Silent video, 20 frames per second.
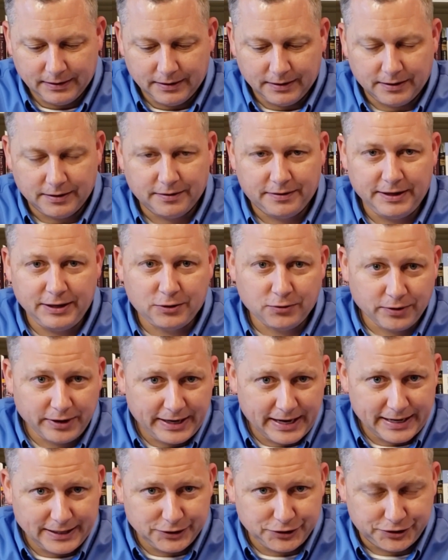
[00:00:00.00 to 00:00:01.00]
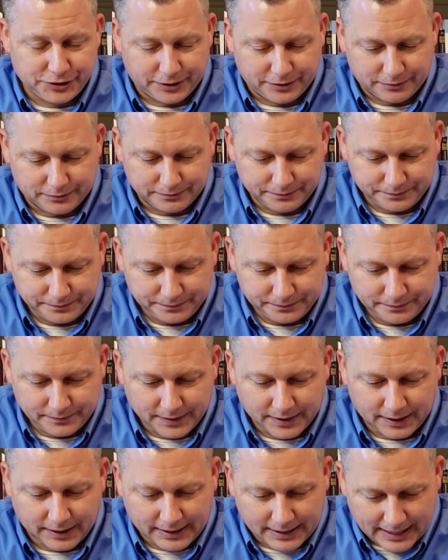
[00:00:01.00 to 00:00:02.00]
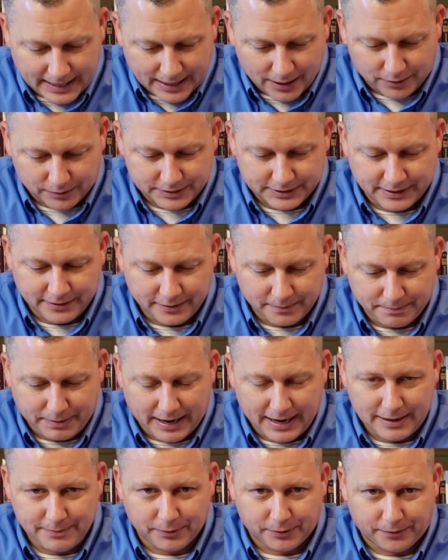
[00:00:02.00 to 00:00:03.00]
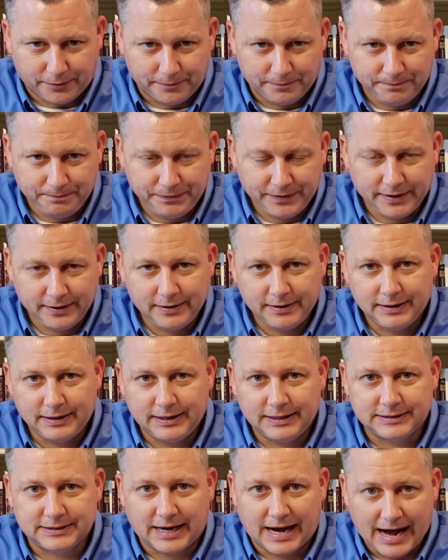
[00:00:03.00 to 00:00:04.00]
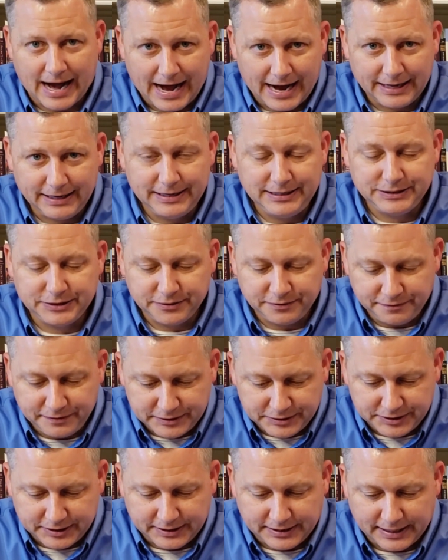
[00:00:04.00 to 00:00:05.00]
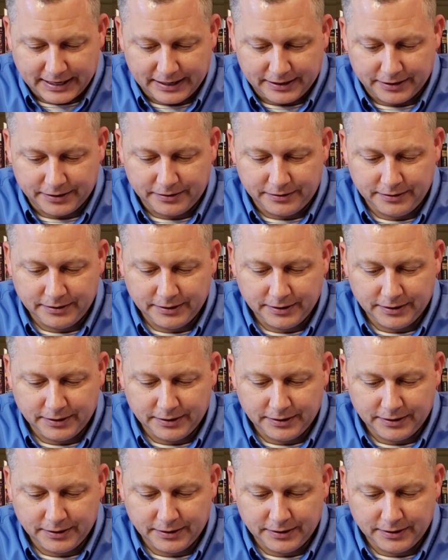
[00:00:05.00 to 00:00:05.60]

The creation account in the Bible is a highly sophisticated